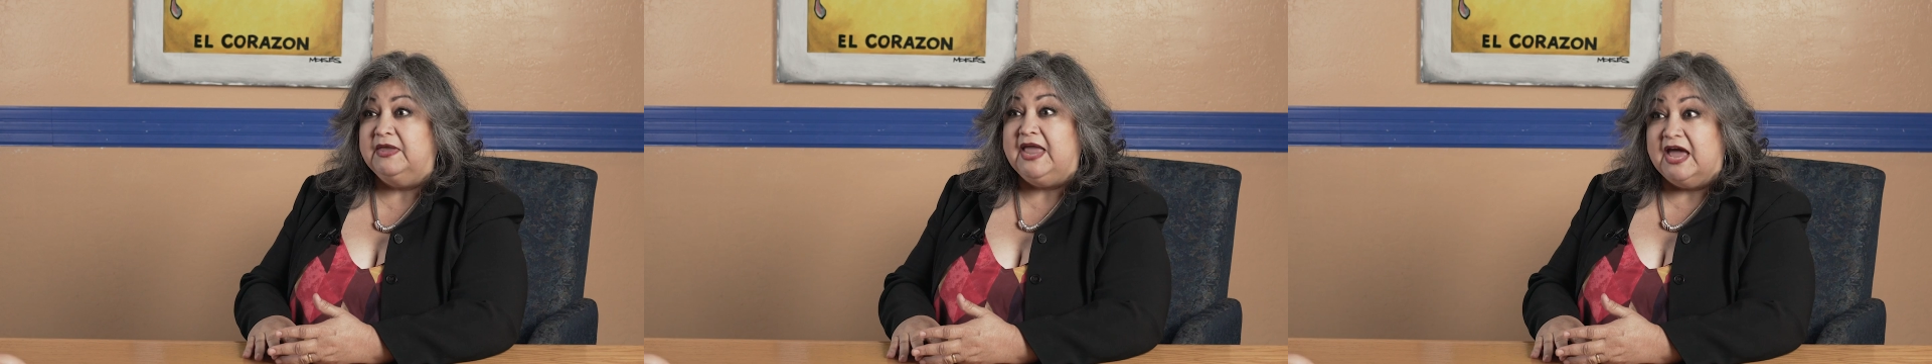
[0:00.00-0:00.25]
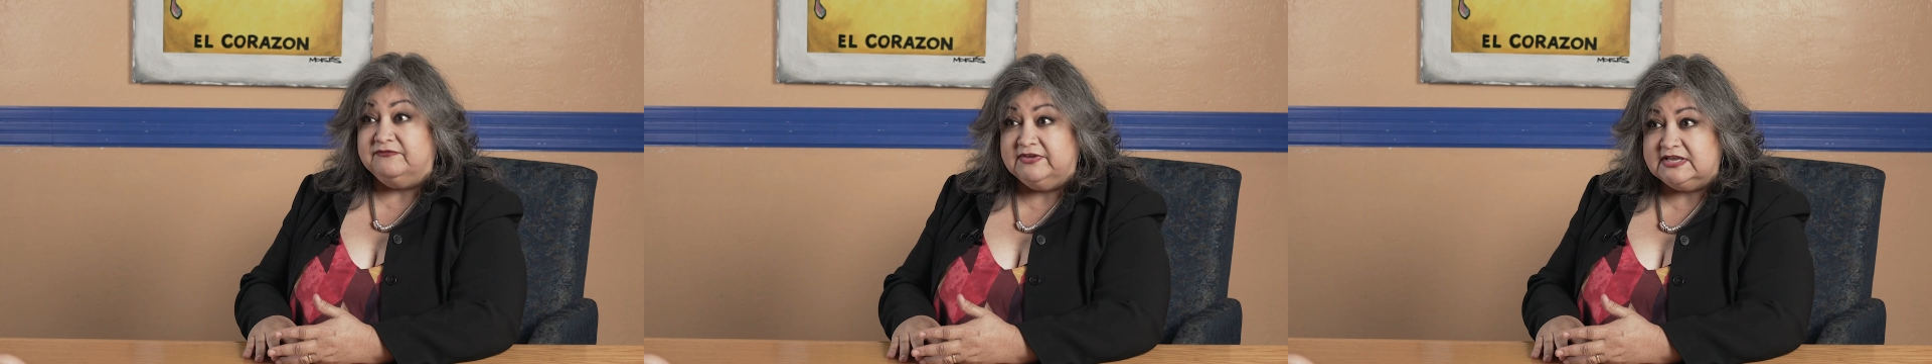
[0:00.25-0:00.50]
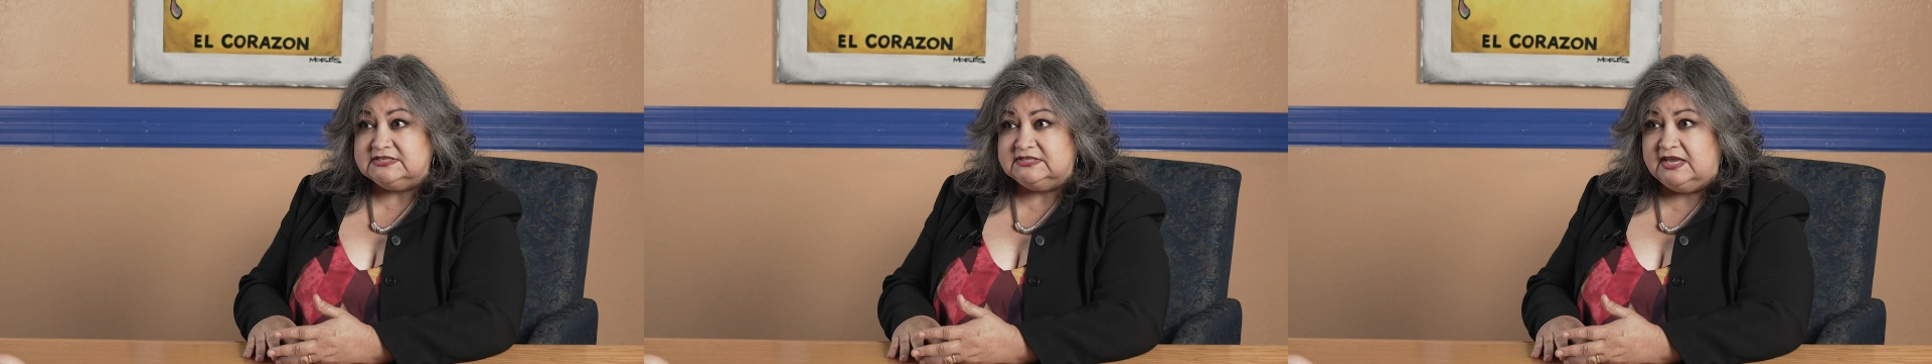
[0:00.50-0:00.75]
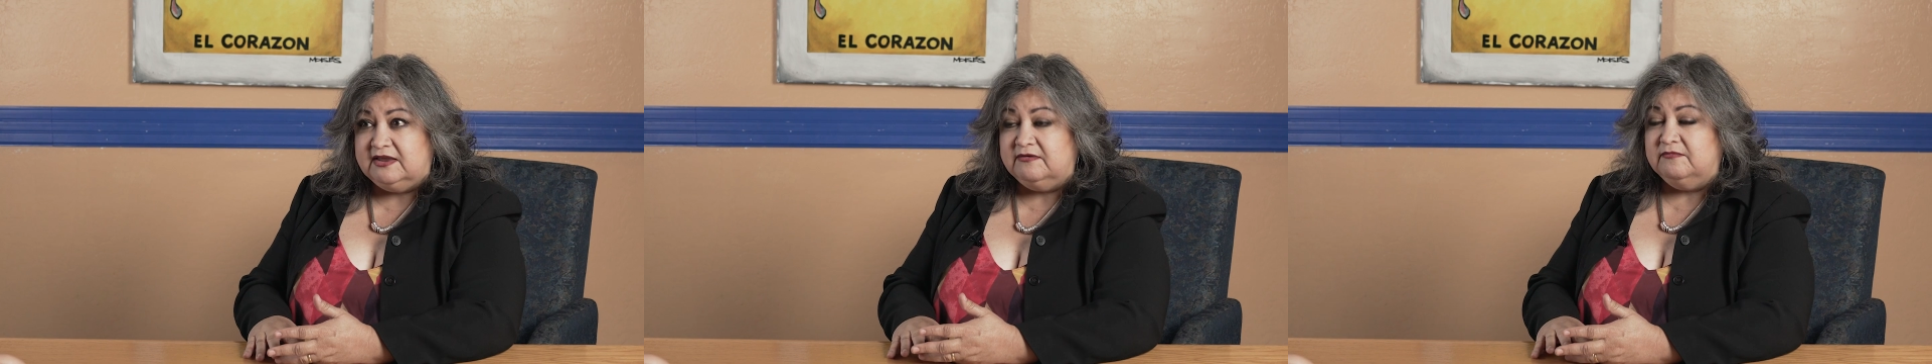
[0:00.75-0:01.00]
big
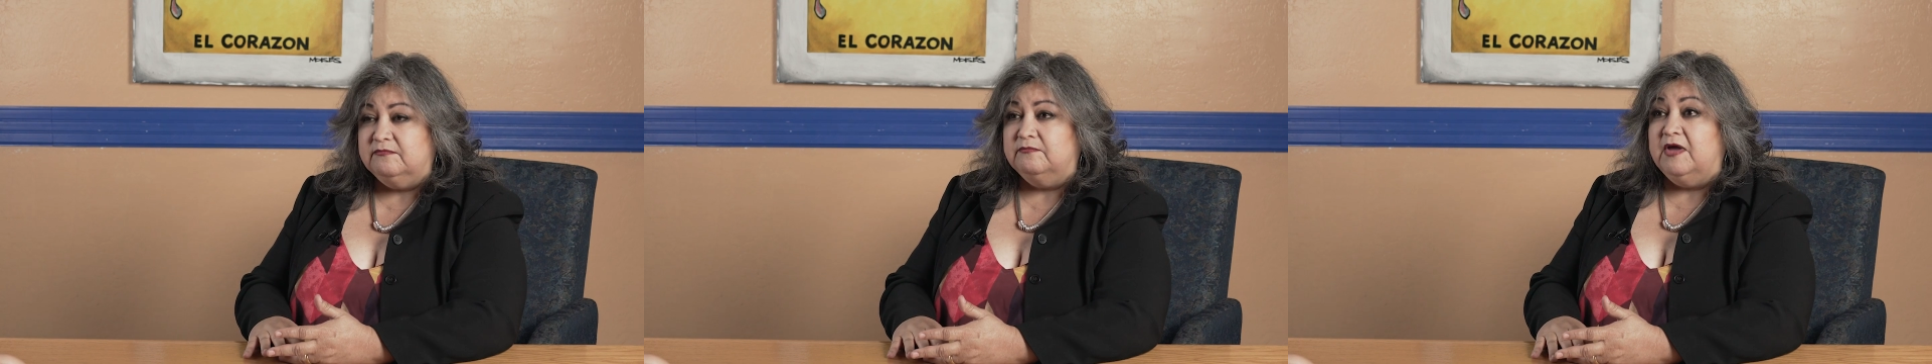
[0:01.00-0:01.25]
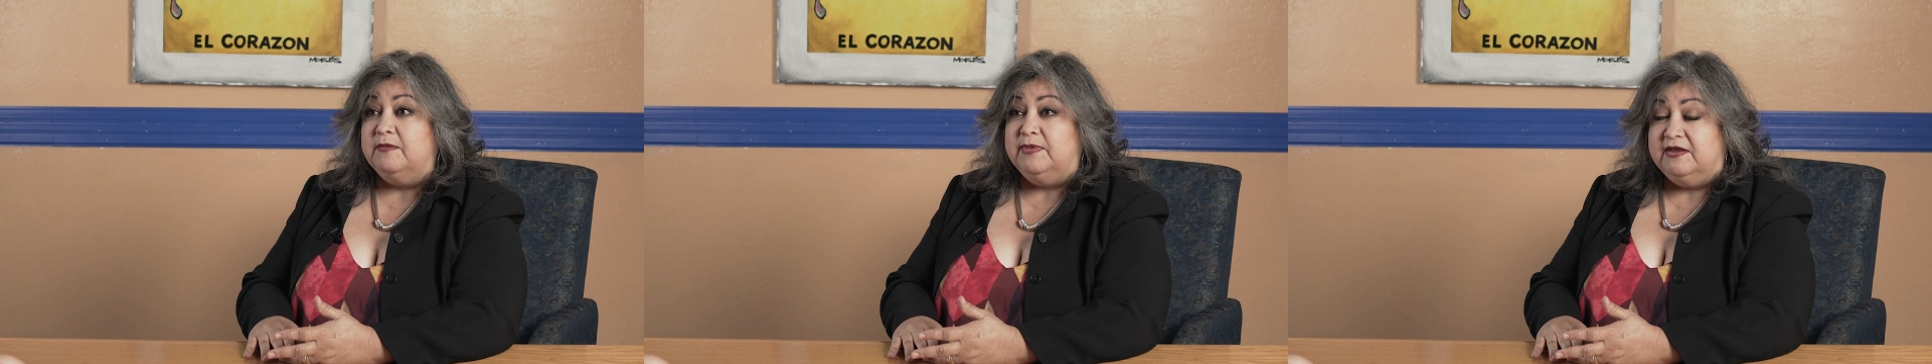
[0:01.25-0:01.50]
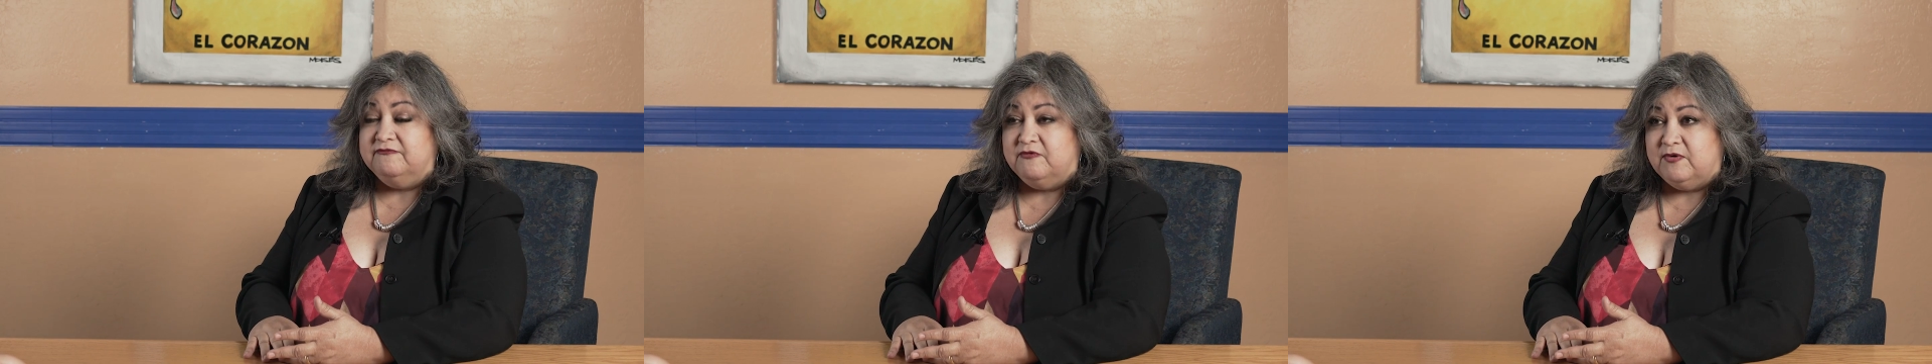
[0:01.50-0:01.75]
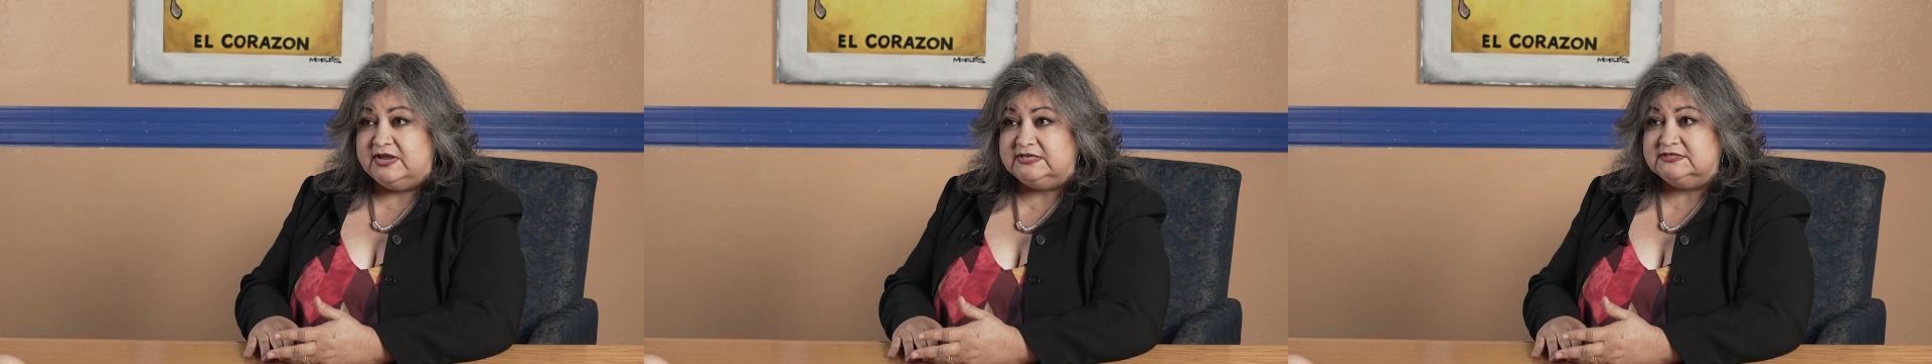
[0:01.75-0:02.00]
advocacy, a big
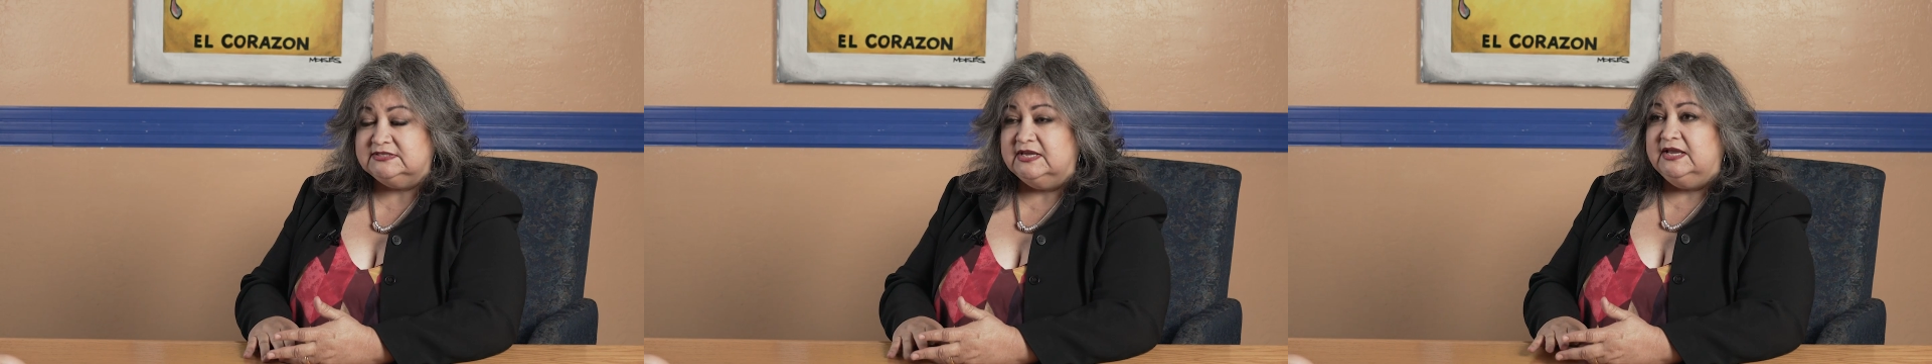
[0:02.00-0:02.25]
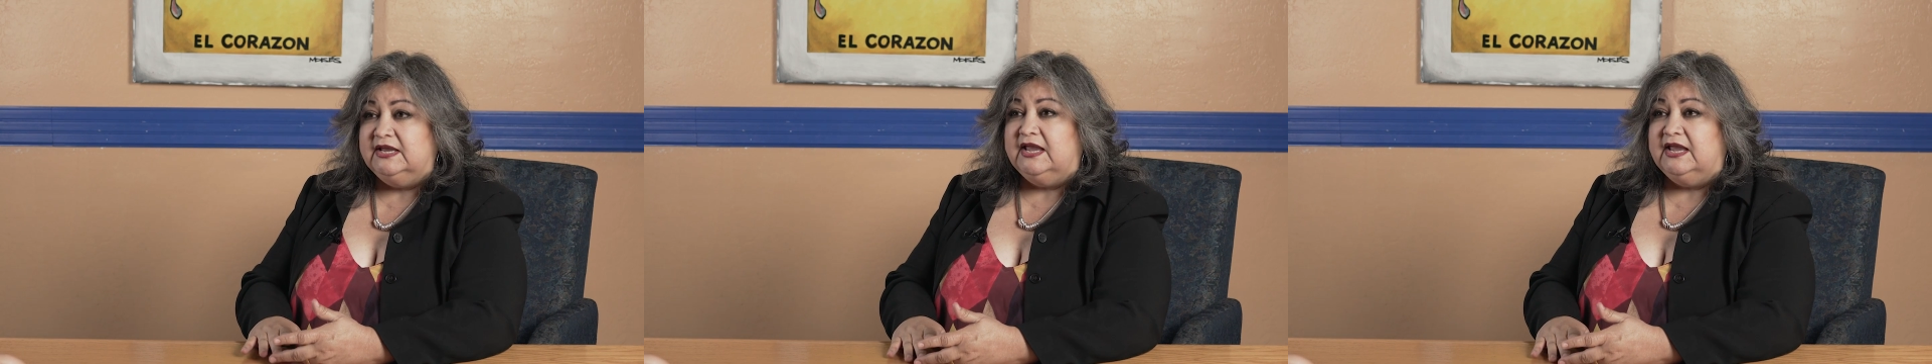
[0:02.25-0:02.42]
voice,